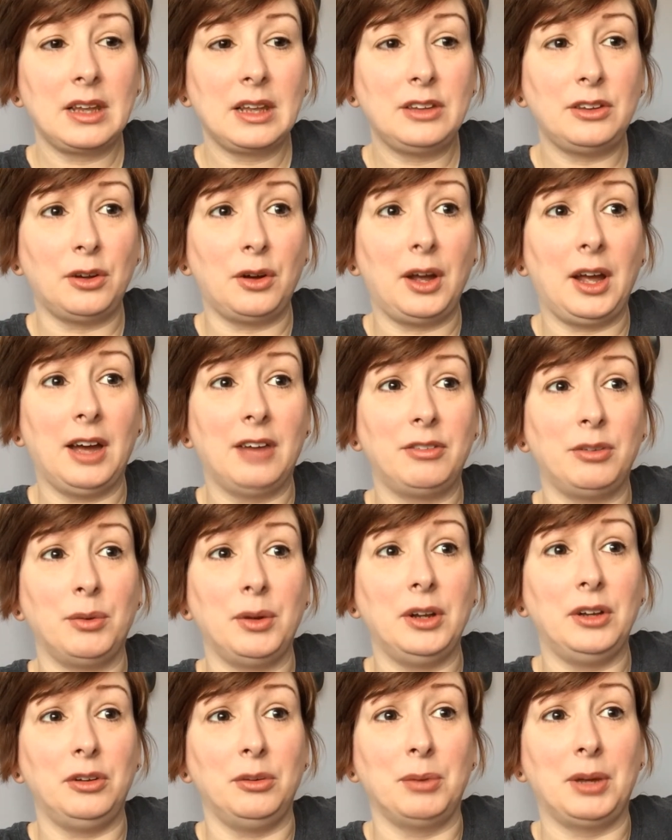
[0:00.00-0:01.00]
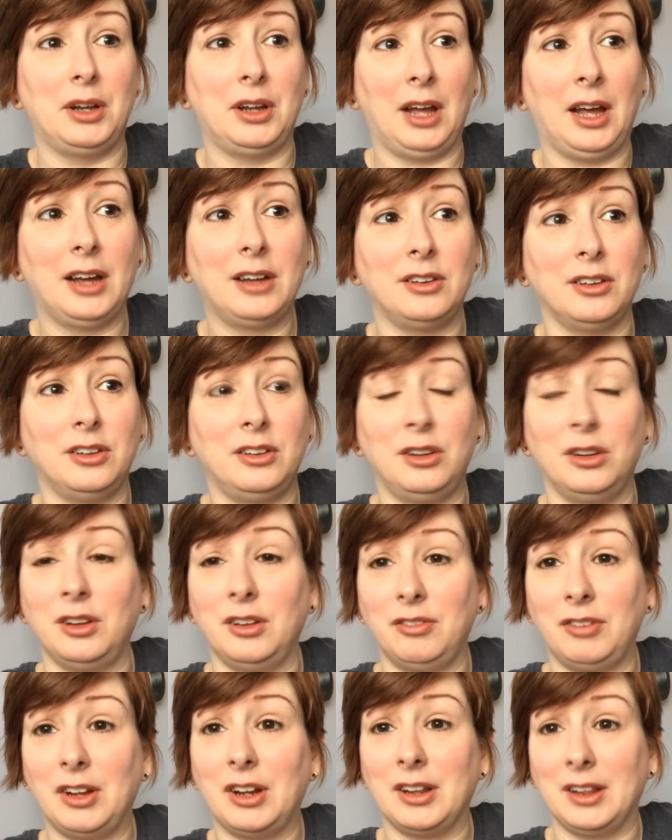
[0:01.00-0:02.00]
So I have to wait to do my taxes till they
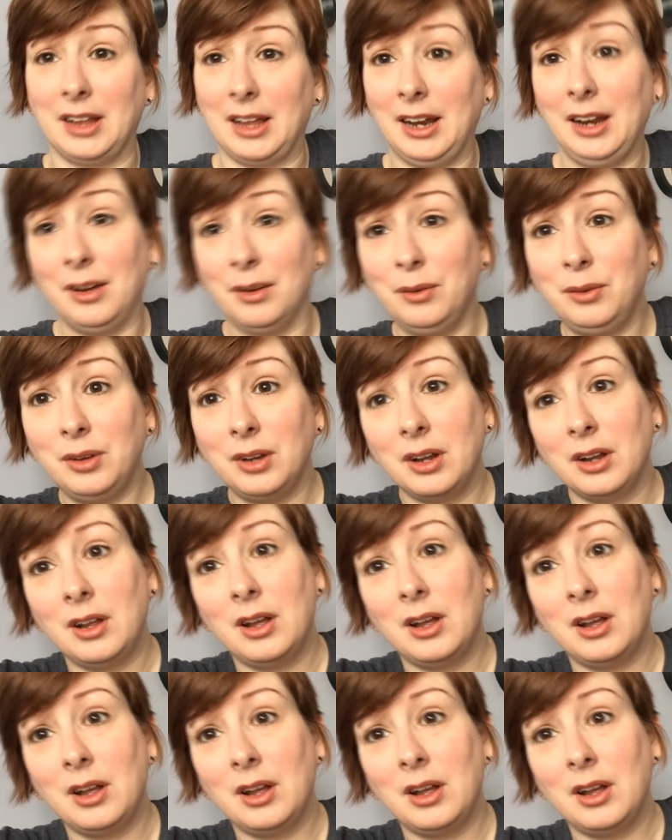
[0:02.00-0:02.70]
figure that out.